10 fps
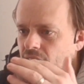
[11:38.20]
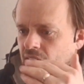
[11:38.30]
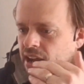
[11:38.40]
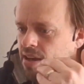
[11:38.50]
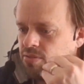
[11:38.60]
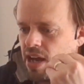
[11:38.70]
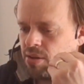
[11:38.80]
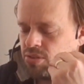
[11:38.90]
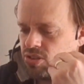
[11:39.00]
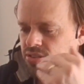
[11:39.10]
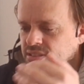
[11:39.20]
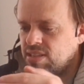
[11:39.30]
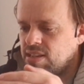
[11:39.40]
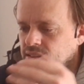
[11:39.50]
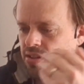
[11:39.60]
And I was just
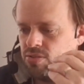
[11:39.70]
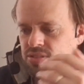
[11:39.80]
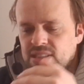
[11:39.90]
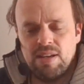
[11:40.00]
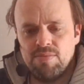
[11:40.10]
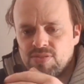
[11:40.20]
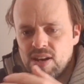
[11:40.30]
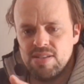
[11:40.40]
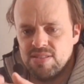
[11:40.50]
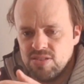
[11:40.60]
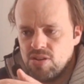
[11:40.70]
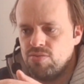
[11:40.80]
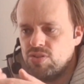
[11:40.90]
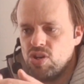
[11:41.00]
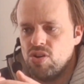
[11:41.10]
seeing those same phrases
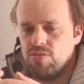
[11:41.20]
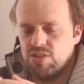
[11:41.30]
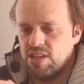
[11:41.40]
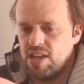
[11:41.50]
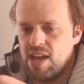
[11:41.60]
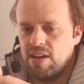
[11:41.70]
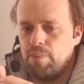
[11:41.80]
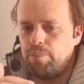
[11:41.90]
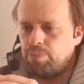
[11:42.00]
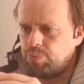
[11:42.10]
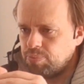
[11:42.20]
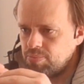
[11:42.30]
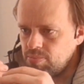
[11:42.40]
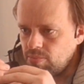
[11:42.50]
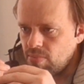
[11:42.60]
over and over again.
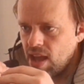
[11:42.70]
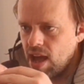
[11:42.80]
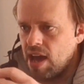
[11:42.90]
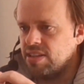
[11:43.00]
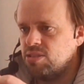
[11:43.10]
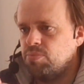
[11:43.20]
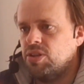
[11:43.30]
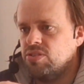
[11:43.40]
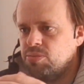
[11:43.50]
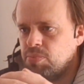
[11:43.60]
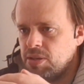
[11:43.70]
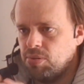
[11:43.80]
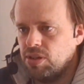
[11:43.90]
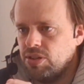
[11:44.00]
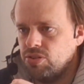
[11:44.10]
And it's because
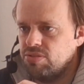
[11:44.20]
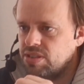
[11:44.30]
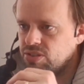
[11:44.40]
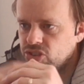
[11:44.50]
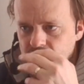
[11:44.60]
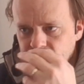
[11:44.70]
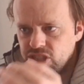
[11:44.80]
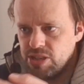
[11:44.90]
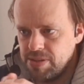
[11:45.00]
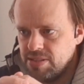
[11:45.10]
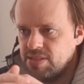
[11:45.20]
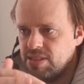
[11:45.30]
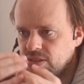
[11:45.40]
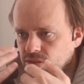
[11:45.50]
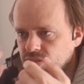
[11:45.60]
people are using
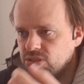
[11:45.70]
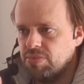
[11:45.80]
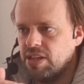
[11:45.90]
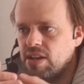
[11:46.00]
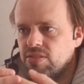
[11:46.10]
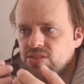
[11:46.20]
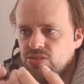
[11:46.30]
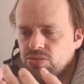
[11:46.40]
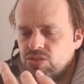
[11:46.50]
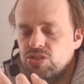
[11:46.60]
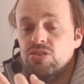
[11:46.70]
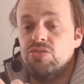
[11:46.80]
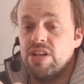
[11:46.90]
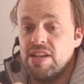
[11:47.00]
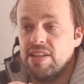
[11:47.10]
ChatGPT or something else to
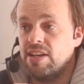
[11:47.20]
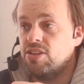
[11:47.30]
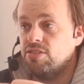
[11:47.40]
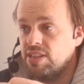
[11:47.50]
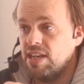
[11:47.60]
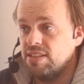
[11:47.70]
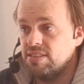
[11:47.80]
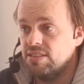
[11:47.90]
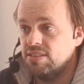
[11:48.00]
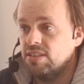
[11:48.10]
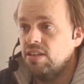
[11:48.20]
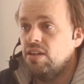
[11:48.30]
create their cover letters.